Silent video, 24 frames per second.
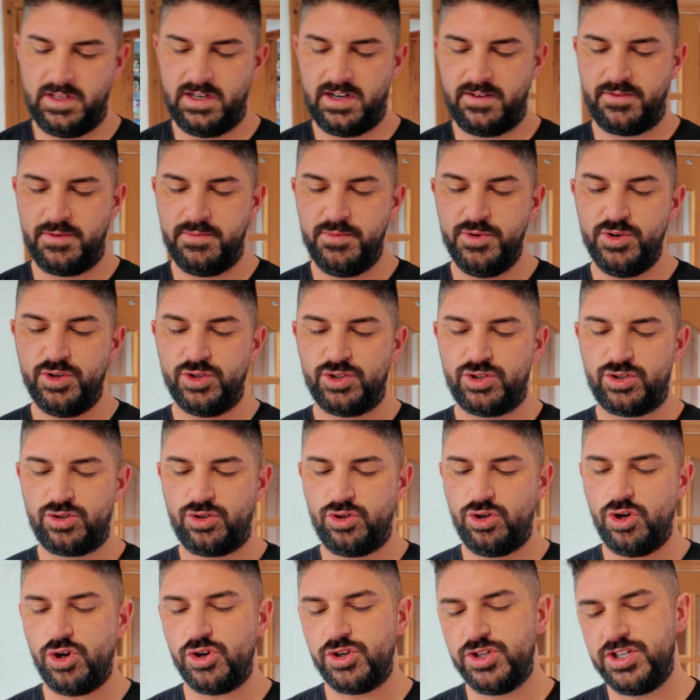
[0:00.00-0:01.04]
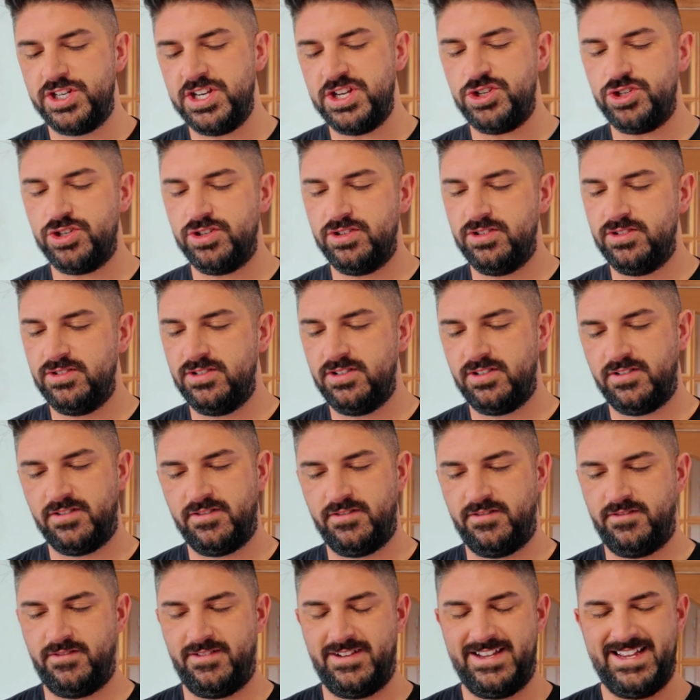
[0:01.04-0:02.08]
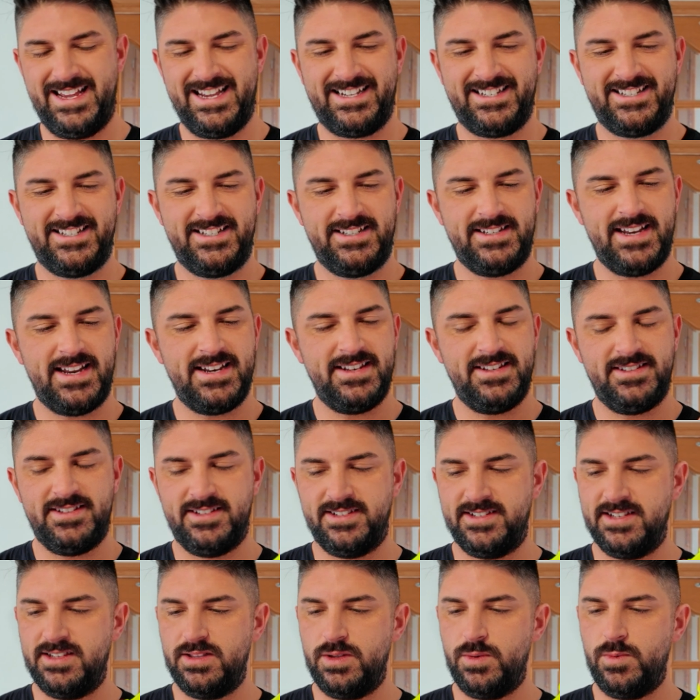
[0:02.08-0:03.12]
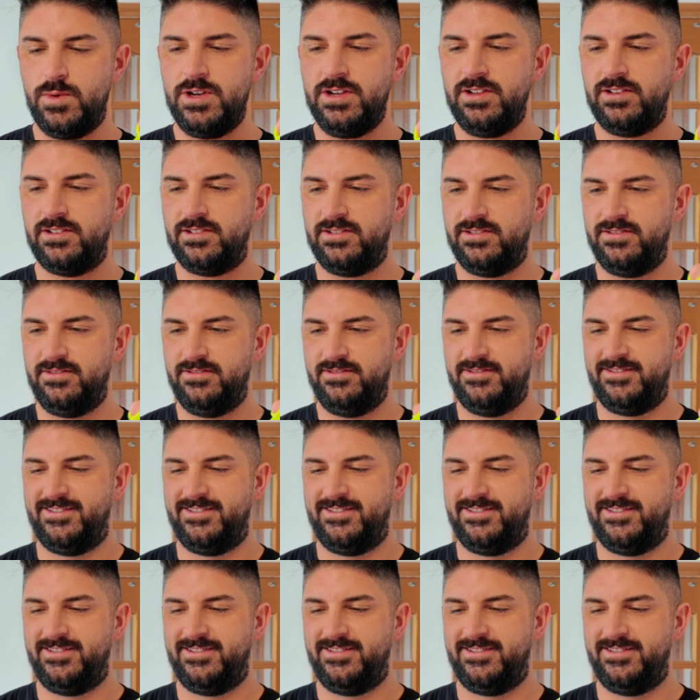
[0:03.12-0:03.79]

I have the most conditioned extensors in the world.